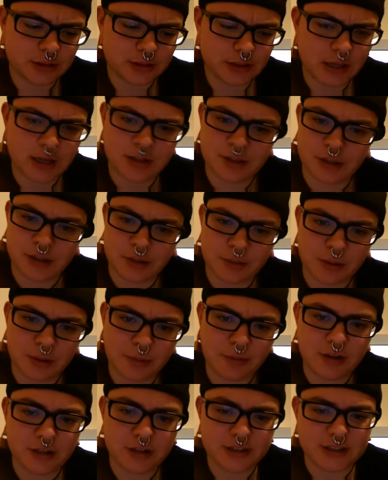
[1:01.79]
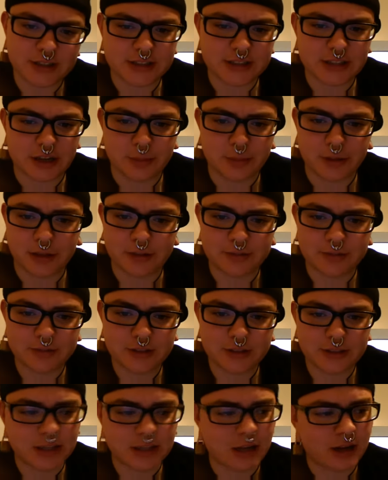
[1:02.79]
I don't know. Maybe you guys can tell me,
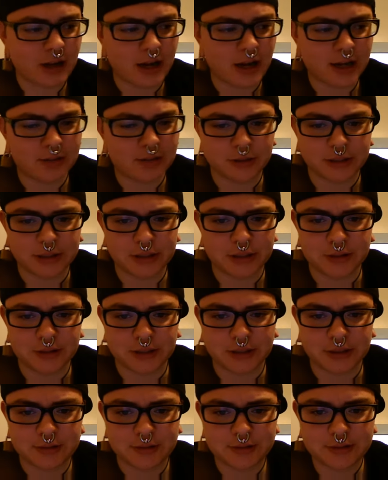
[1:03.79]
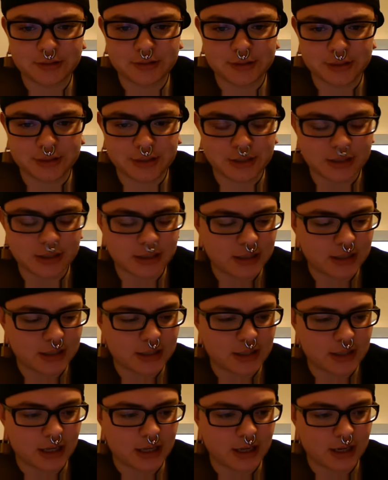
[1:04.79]
because I, I really don't know.
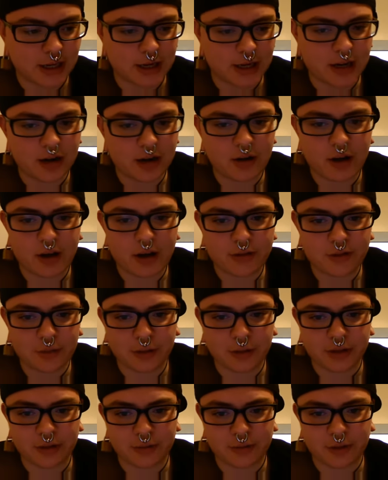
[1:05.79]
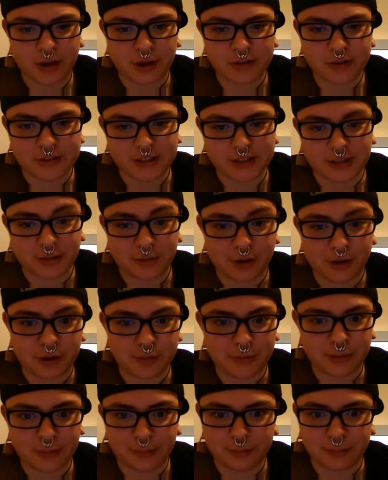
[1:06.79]
And I don't have anybody around that's, like, around
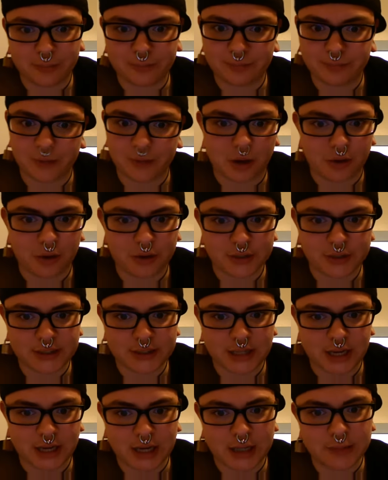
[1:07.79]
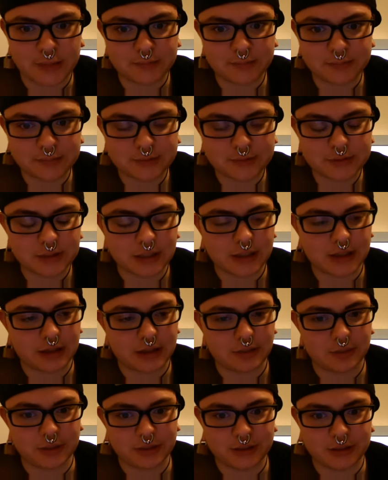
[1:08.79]
me all the time
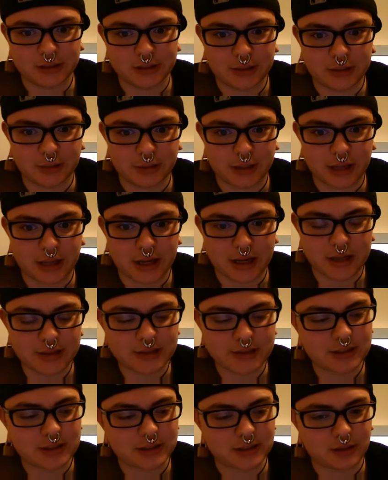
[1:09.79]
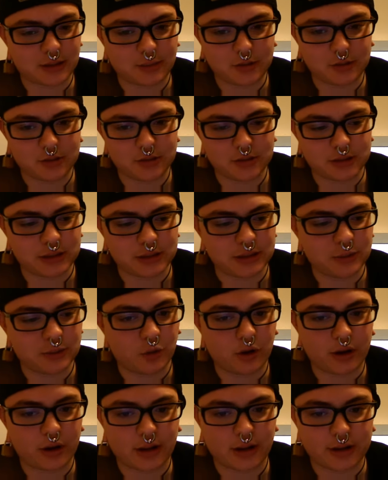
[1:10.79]
that would, that would guess, because I'm usually
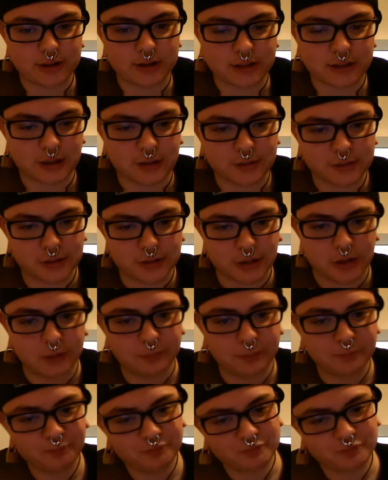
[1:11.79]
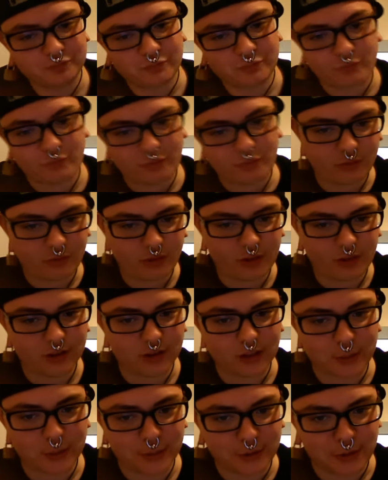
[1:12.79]
working and stuff, so
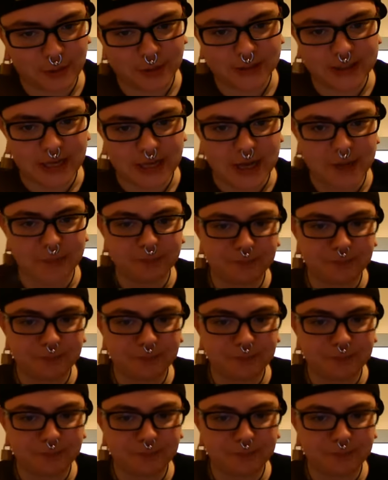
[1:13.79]
let me know about that.